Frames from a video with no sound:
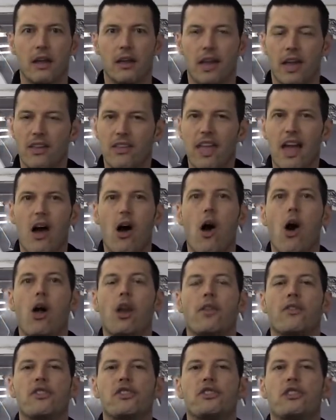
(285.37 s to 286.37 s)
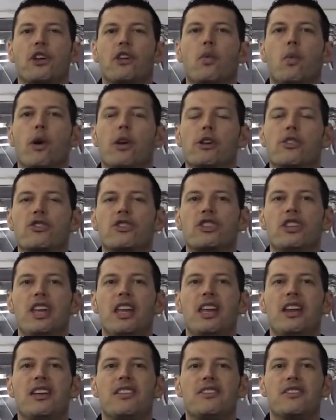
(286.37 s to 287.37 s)
Okay, now all of a sudden what you're
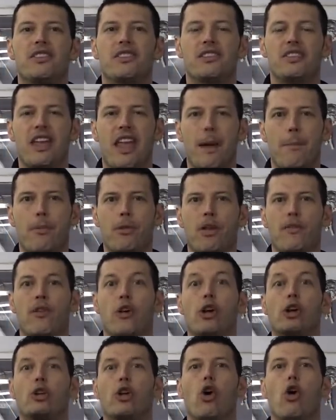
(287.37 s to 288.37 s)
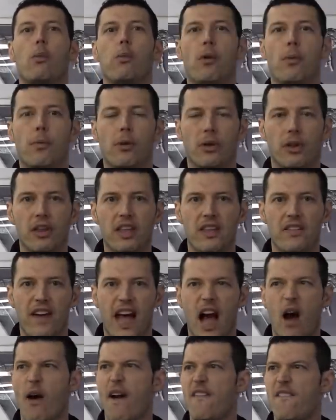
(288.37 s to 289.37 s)
seeing is an example of a global belief,
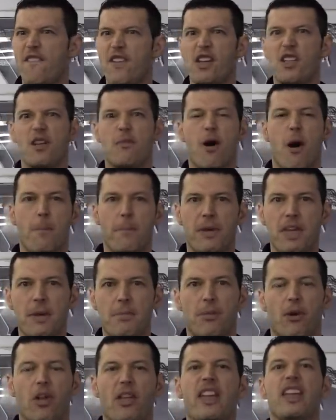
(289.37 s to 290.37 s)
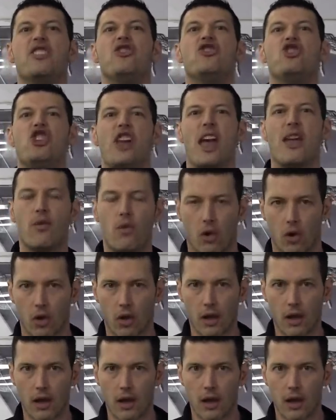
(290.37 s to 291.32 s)
how I feel about people in general.